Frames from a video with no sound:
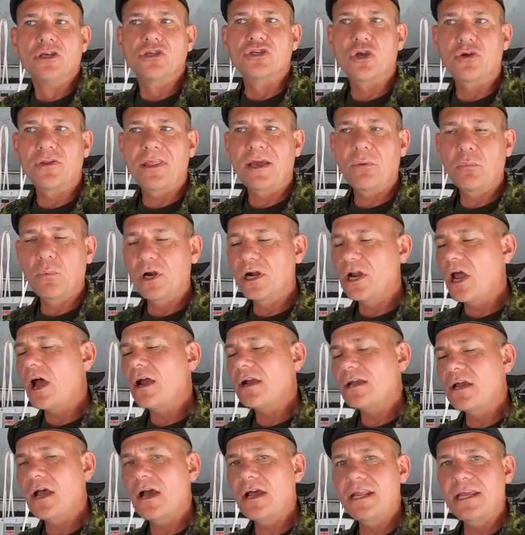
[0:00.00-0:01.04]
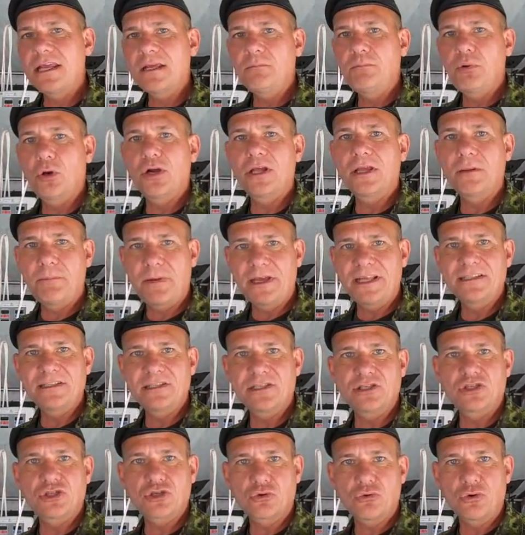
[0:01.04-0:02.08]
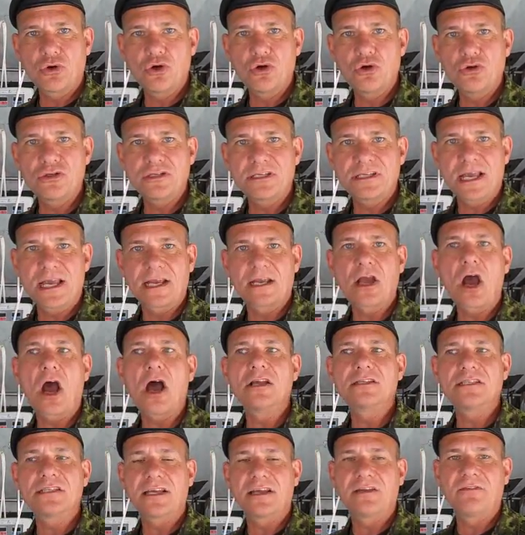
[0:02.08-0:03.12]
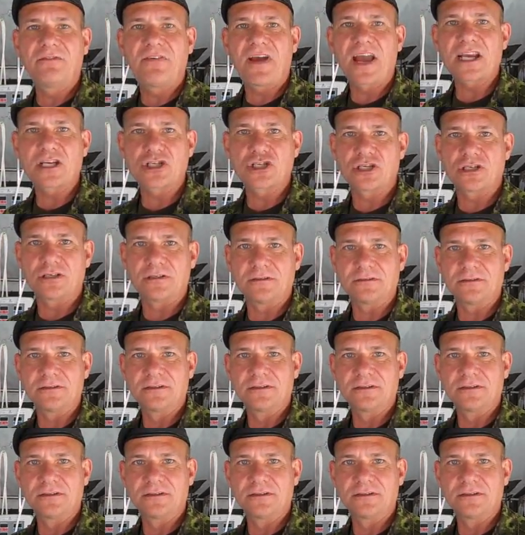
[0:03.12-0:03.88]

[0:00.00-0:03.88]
So then we're not putting pins and screws and causing infection.